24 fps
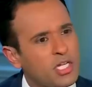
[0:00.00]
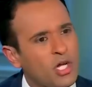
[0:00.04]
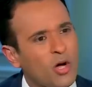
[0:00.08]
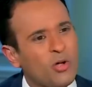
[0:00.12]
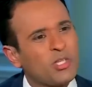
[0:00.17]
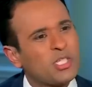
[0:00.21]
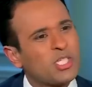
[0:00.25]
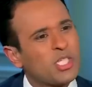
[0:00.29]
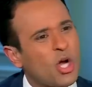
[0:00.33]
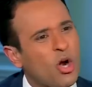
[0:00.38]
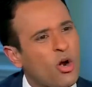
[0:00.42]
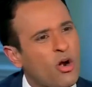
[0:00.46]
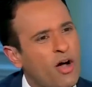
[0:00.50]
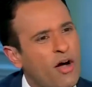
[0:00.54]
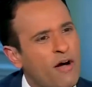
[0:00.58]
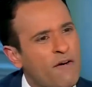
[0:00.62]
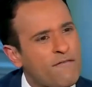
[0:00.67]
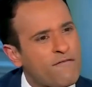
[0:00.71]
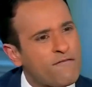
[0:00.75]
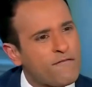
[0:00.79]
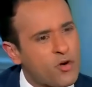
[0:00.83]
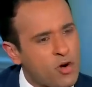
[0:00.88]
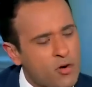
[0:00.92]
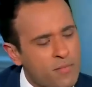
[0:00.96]
adults are
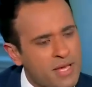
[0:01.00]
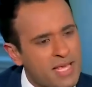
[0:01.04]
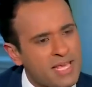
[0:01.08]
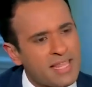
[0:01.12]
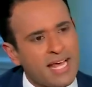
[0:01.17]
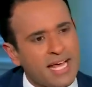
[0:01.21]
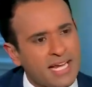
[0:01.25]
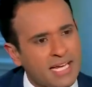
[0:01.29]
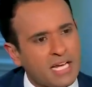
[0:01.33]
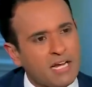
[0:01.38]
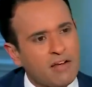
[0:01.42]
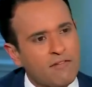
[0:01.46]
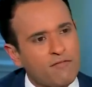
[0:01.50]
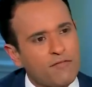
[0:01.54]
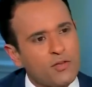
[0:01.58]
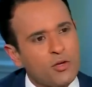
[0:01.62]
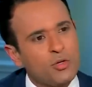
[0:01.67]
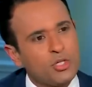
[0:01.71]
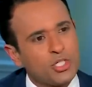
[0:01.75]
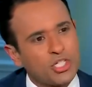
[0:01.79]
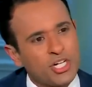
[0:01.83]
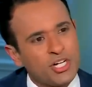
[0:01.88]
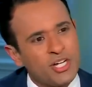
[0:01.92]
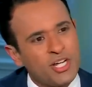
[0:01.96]
affirming that
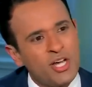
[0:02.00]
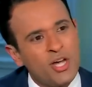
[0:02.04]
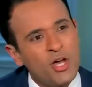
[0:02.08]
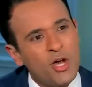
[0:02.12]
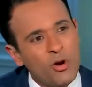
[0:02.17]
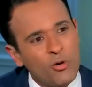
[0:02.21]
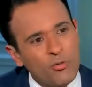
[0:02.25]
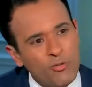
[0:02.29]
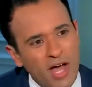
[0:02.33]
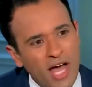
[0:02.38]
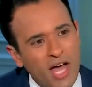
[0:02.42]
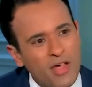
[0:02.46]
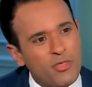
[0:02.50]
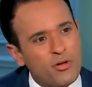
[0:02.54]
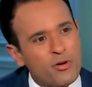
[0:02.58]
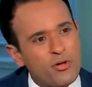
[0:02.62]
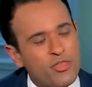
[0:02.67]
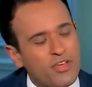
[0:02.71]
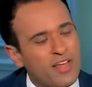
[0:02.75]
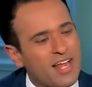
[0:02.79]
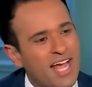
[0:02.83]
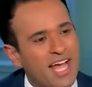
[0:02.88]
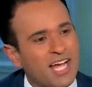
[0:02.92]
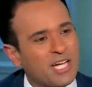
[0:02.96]
confusion
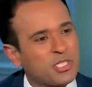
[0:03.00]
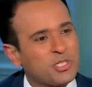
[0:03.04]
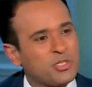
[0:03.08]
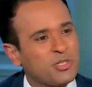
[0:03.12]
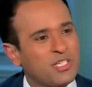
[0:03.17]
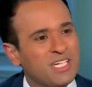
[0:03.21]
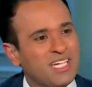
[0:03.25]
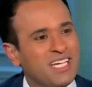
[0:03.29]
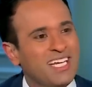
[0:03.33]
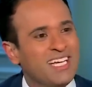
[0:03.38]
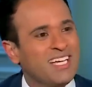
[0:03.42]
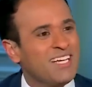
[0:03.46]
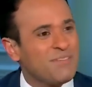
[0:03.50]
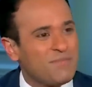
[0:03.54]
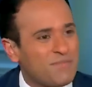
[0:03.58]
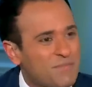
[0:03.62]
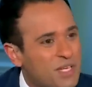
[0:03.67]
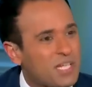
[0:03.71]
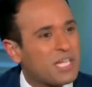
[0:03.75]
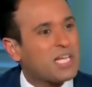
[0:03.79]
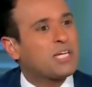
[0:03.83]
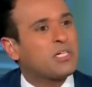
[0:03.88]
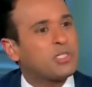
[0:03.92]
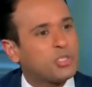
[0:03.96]
rather than actually
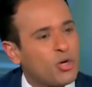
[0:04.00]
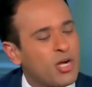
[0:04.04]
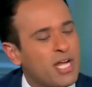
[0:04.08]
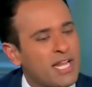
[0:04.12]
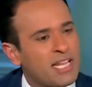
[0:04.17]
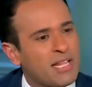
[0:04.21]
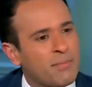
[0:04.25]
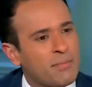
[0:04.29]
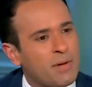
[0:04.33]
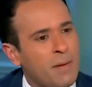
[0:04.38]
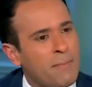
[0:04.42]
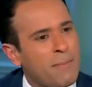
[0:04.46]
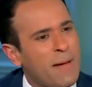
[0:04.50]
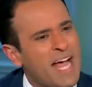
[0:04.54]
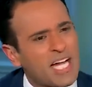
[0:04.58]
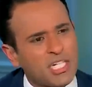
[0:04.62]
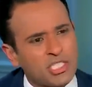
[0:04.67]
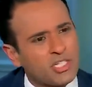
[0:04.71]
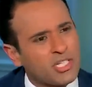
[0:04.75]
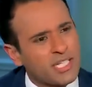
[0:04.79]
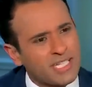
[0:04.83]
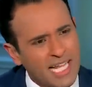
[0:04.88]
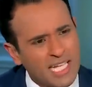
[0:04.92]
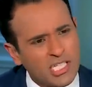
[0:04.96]
you ever, treating them
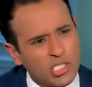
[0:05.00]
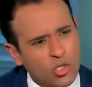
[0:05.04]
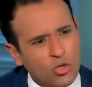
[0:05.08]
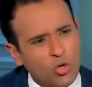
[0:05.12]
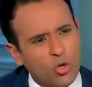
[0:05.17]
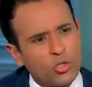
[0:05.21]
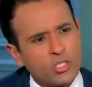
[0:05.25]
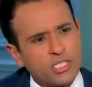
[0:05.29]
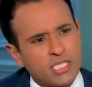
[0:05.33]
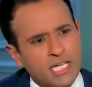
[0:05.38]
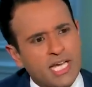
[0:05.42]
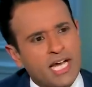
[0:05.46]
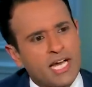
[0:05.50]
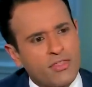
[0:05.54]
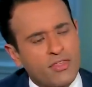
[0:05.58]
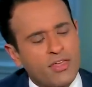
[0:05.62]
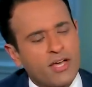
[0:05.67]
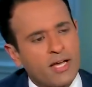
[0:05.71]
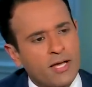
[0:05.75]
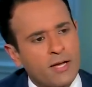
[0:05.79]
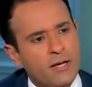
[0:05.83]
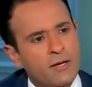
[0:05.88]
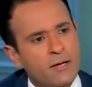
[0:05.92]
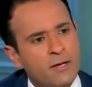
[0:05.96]
compassionately. That's cruelty. You ever
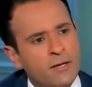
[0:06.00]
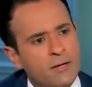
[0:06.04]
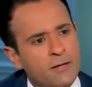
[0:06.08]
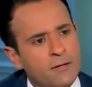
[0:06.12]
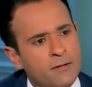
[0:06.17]
talk to